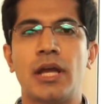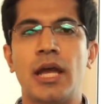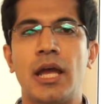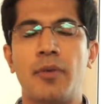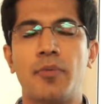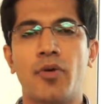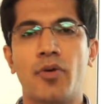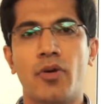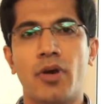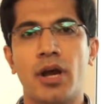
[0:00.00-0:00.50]

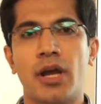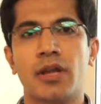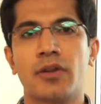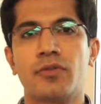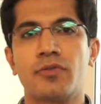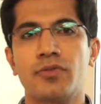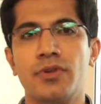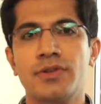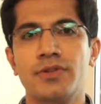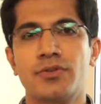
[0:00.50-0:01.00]

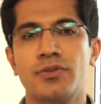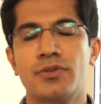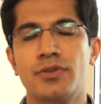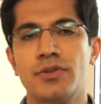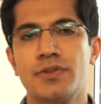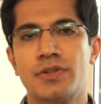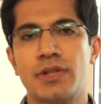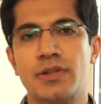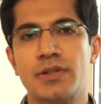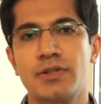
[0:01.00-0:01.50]
MRI
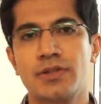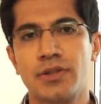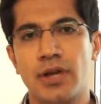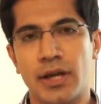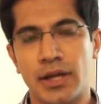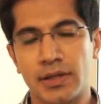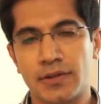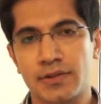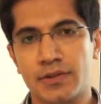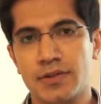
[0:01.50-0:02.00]
researchers and
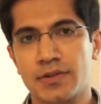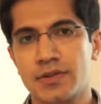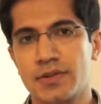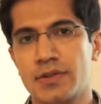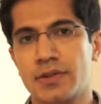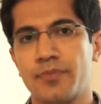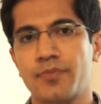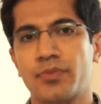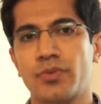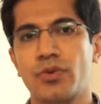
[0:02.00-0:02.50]

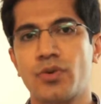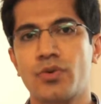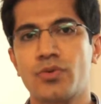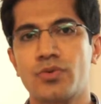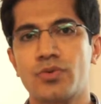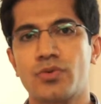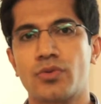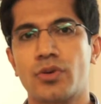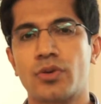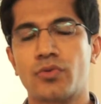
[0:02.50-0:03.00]
scientists,
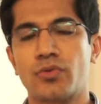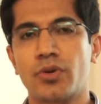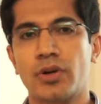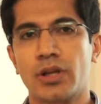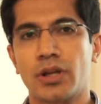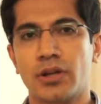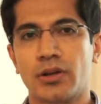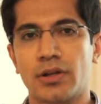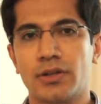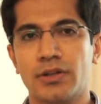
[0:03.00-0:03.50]
those who are
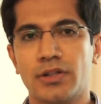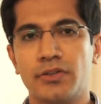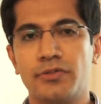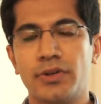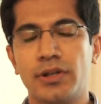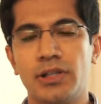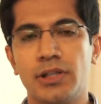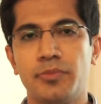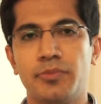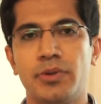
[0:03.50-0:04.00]
working on
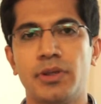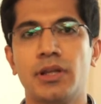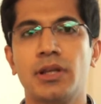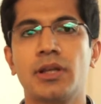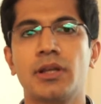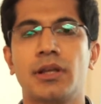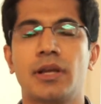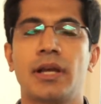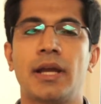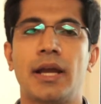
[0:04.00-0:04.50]

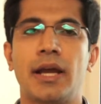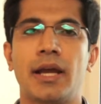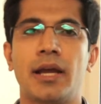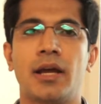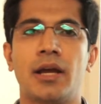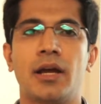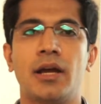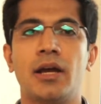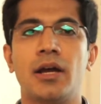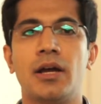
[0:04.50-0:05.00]
developing
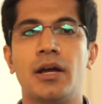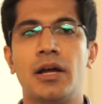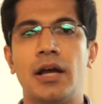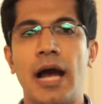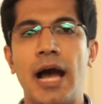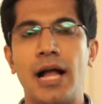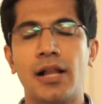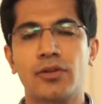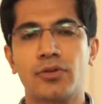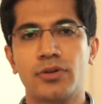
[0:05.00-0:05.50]

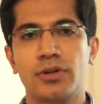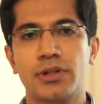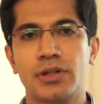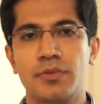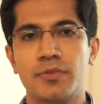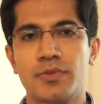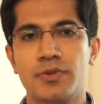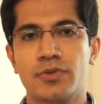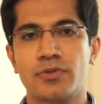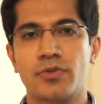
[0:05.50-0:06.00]

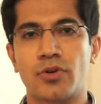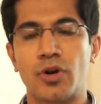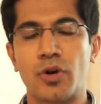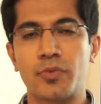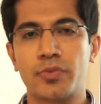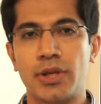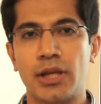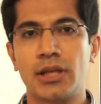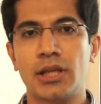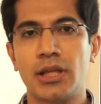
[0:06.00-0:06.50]
algorithms for
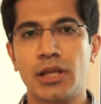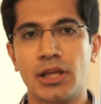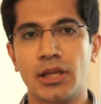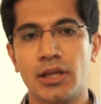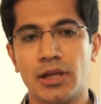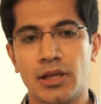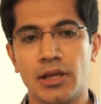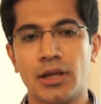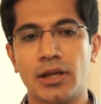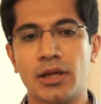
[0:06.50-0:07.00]
obtaining
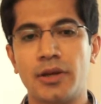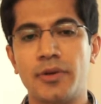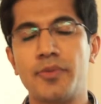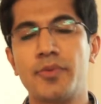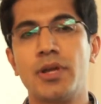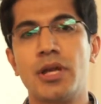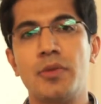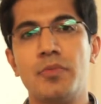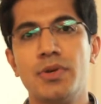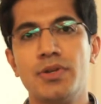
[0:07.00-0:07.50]

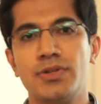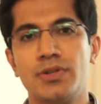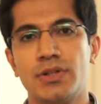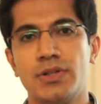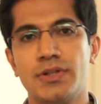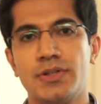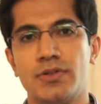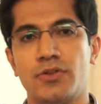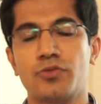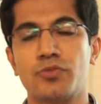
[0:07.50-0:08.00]

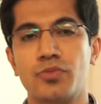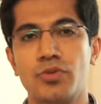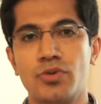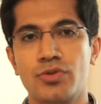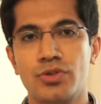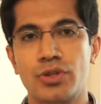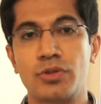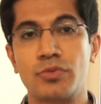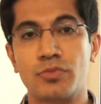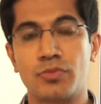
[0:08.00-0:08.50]
images of
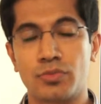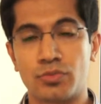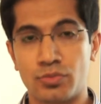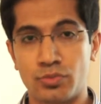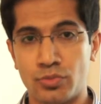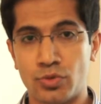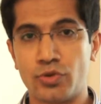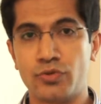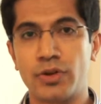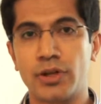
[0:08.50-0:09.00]

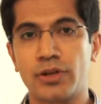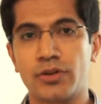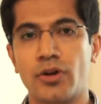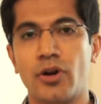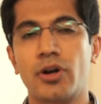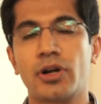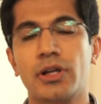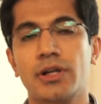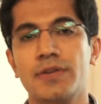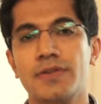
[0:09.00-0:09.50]
moving
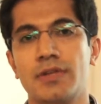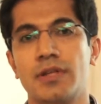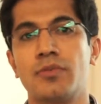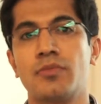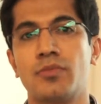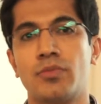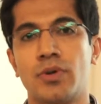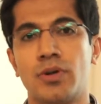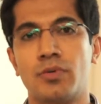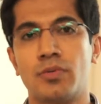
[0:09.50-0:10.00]
targets
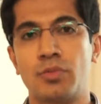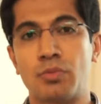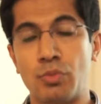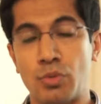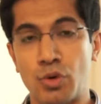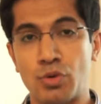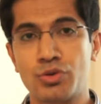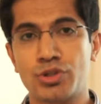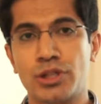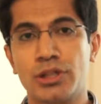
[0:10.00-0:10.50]
and
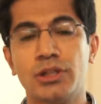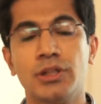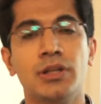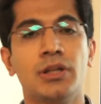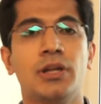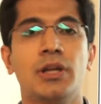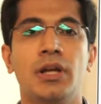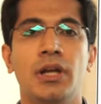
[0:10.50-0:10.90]
motion,